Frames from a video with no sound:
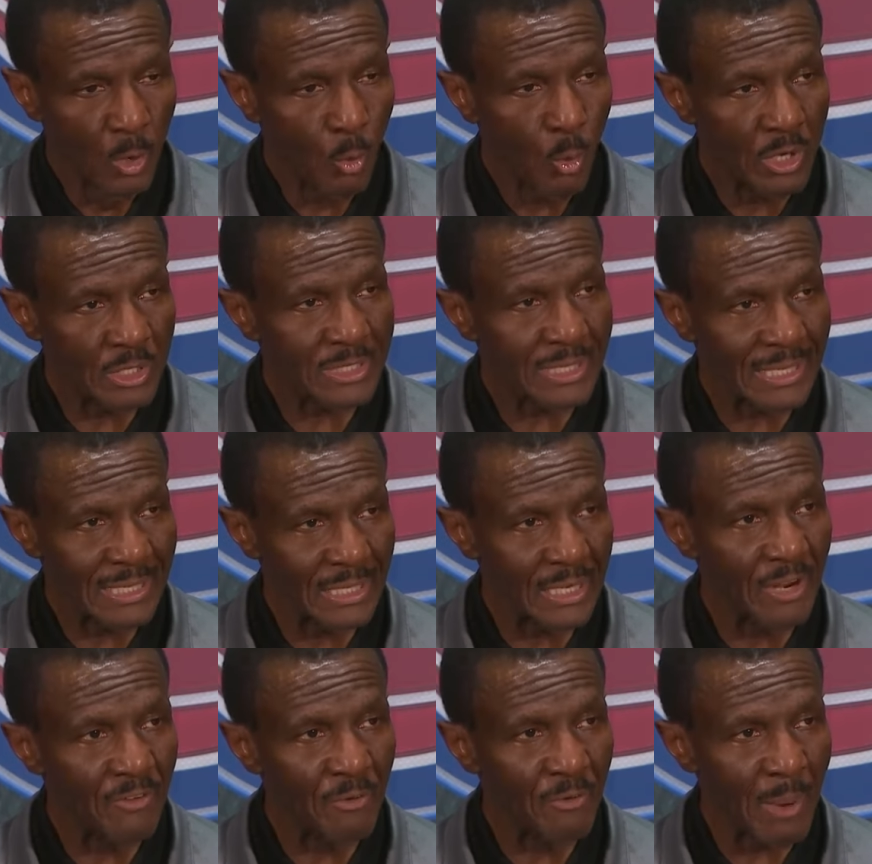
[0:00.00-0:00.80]
Once they
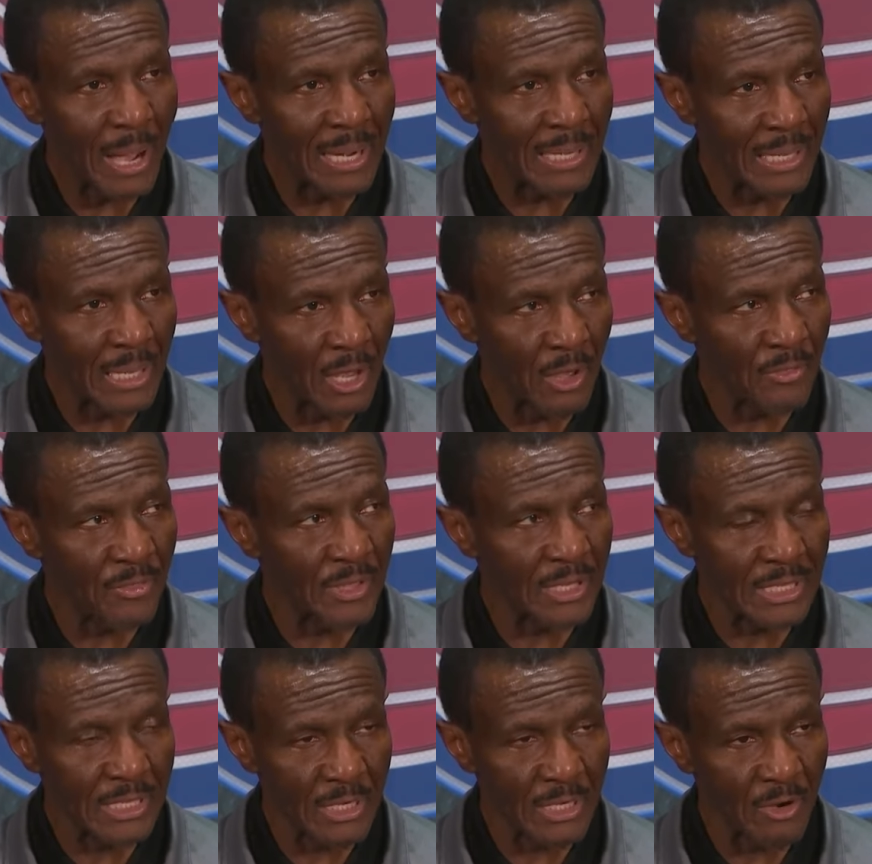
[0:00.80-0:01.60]
get everybody
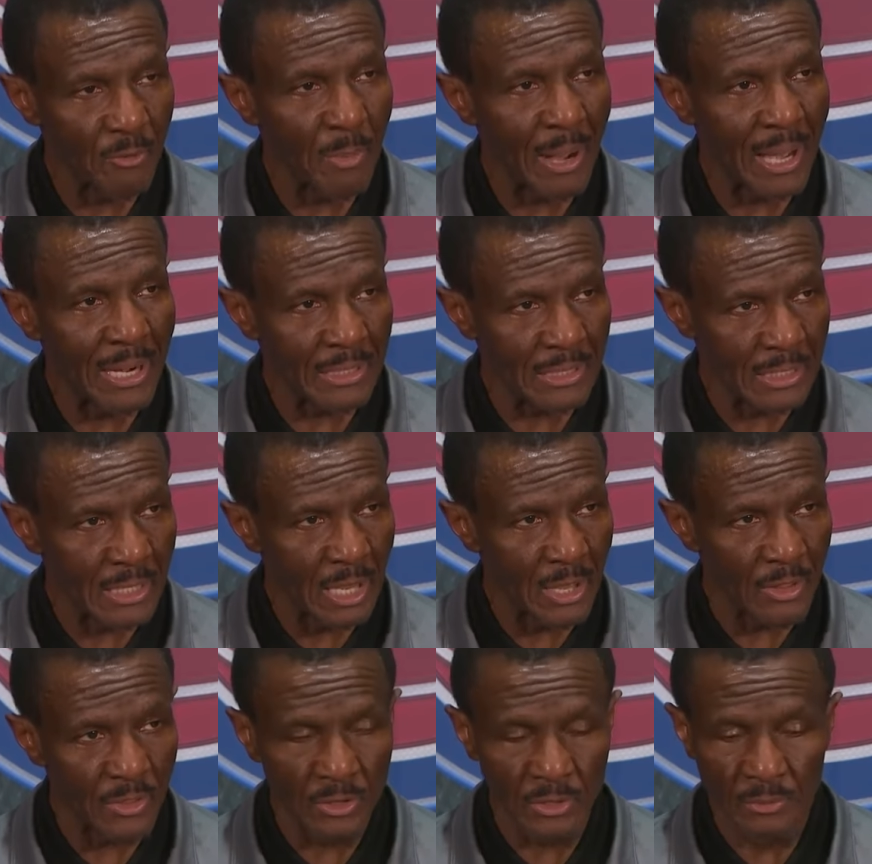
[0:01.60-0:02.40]
healthy, get everybody
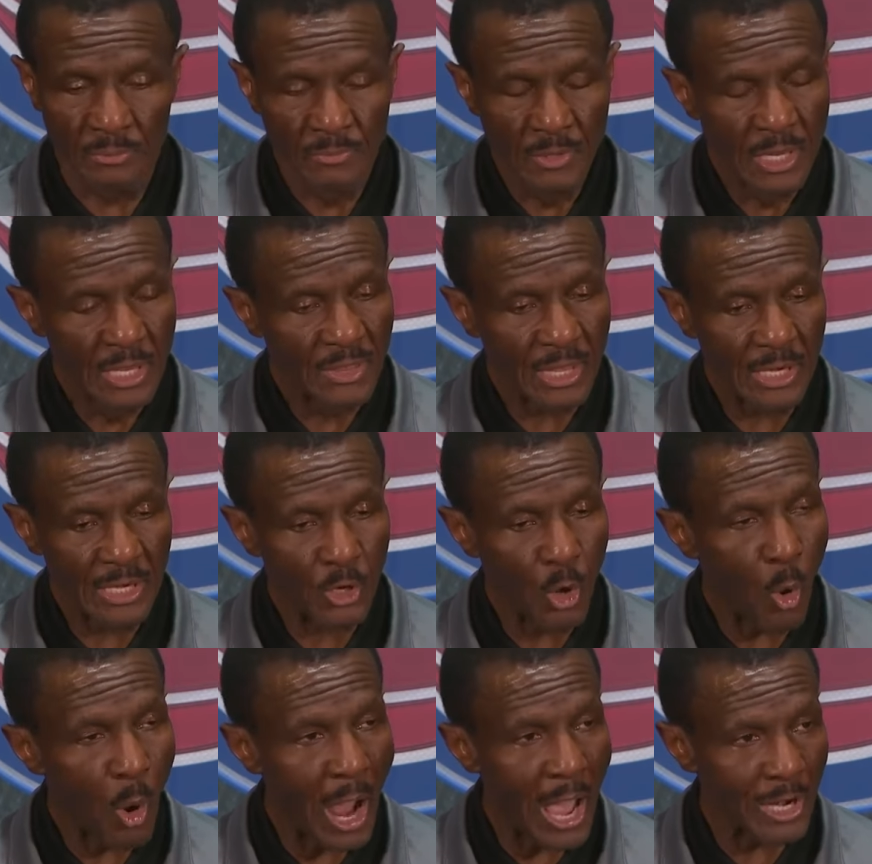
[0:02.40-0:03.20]
together, they
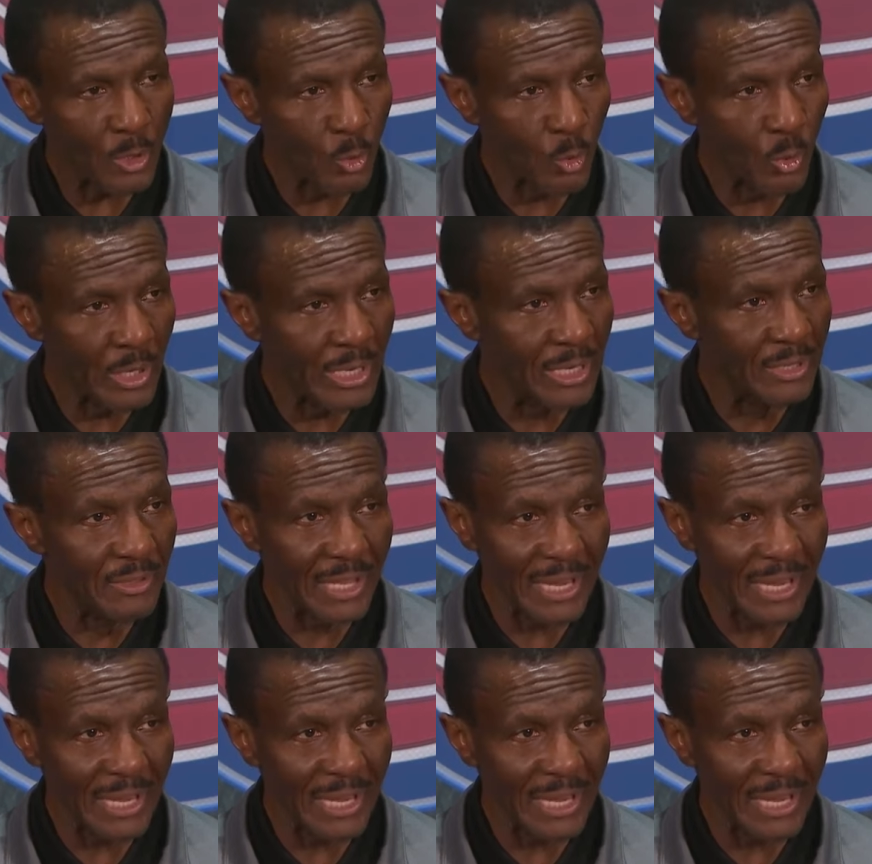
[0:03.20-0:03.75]
know how to win.